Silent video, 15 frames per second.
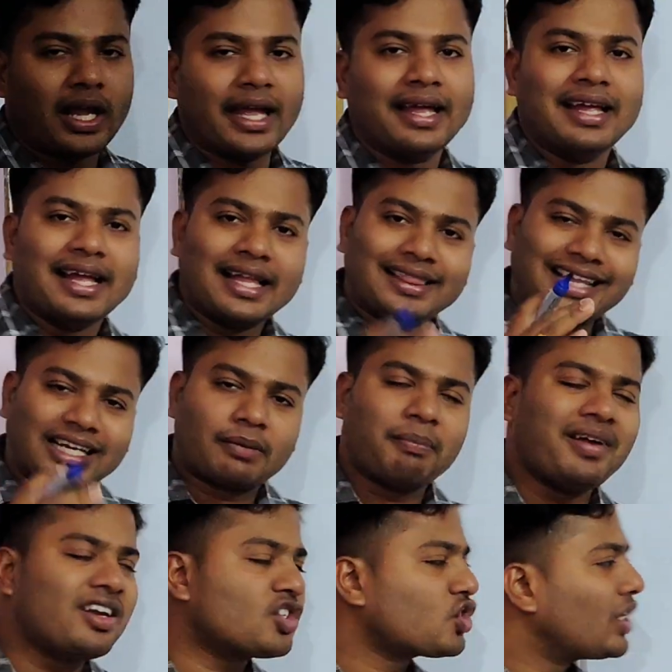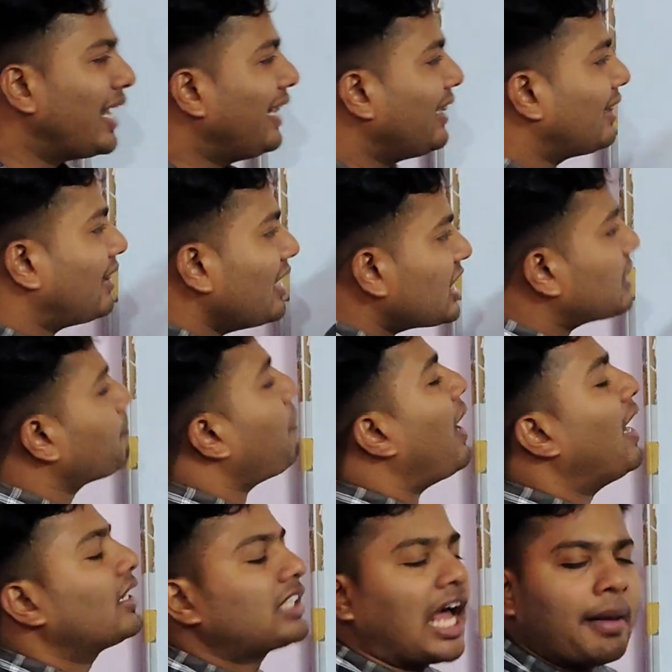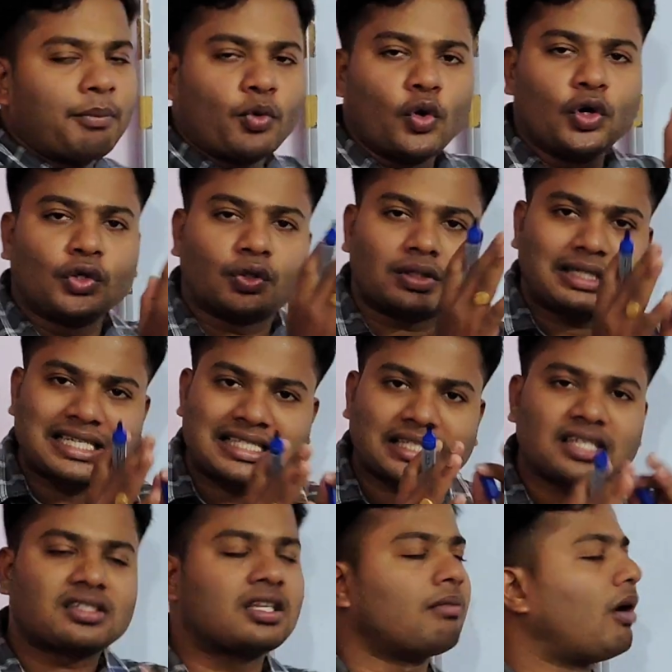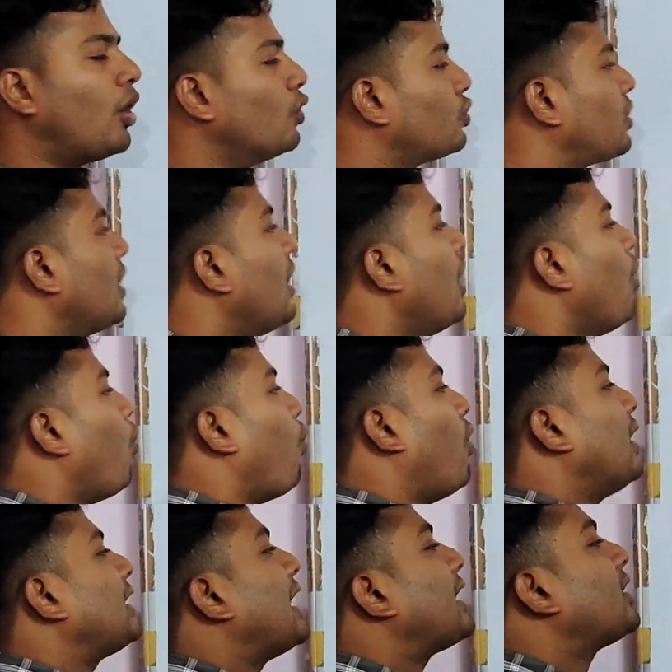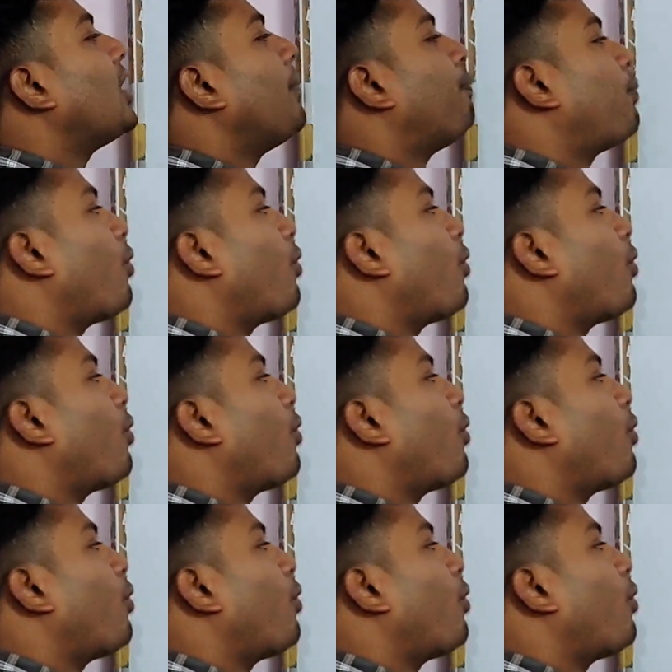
Okay, that means in this part I am going to discuss about what are the